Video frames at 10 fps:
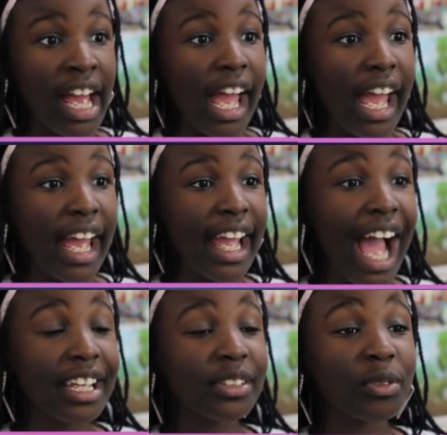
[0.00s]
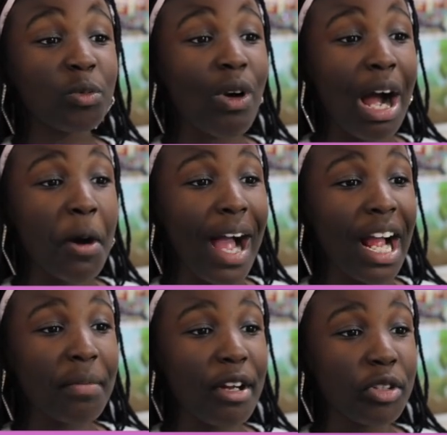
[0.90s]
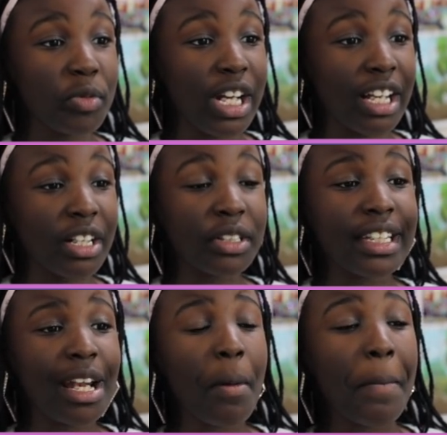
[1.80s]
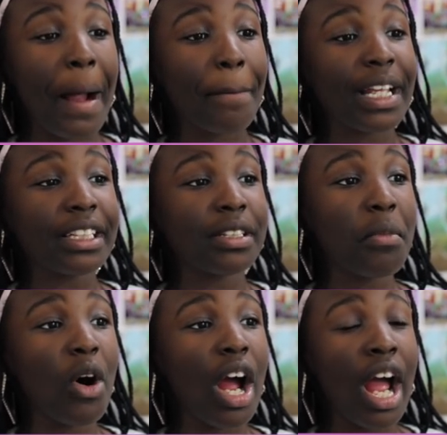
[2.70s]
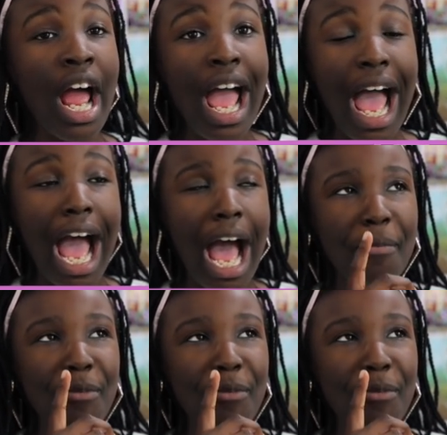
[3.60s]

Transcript: Hey guys, welcome back to my YouTube channel. Today we're back playing some more, um,